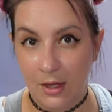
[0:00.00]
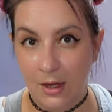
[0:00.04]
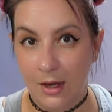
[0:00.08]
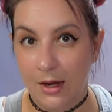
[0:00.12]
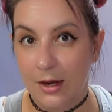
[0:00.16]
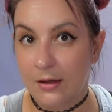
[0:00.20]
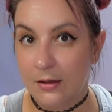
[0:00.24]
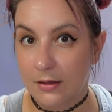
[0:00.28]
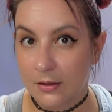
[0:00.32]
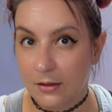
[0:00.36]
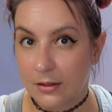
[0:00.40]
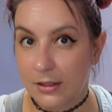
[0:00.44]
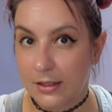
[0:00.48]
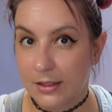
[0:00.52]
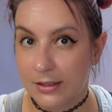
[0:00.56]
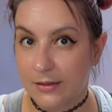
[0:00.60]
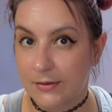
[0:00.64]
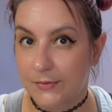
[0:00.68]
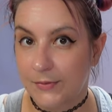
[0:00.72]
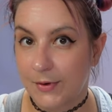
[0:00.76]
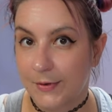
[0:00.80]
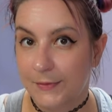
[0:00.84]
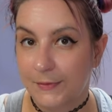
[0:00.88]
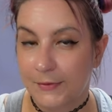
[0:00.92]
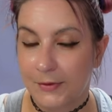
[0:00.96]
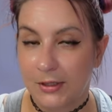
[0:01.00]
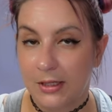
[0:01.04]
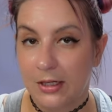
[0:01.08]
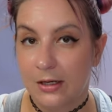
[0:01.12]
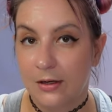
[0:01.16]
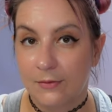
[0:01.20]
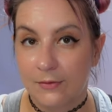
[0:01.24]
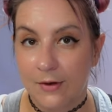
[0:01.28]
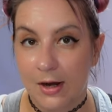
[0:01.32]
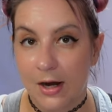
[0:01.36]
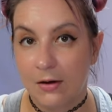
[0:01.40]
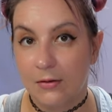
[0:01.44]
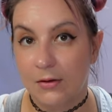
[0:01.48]
And there is roughly
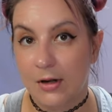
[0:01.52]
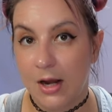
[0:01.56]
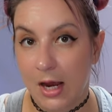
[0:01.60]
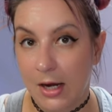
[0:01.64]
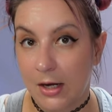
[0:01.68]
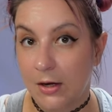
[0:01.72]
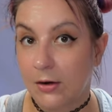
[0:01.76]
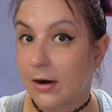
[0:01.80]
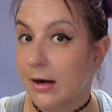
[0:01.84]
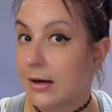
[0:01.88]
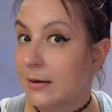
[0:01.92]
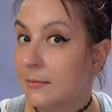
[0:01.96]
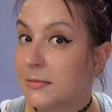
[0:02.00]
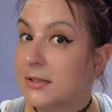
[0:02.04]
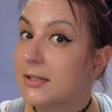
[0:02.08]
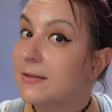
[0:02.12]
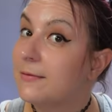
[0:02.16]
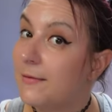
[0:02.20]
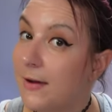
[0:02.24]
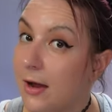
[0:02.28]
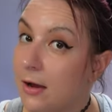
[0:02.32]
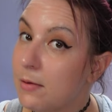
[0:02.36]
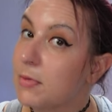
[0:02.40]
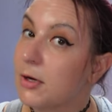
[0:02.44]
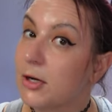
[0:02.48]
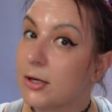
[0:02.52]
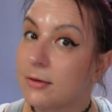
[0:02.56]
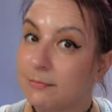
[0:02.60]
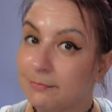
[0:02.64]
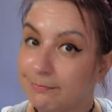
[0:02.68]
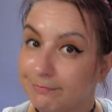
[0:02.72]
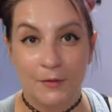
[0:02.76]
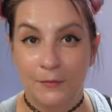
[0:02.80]
around 9 grams of fiber.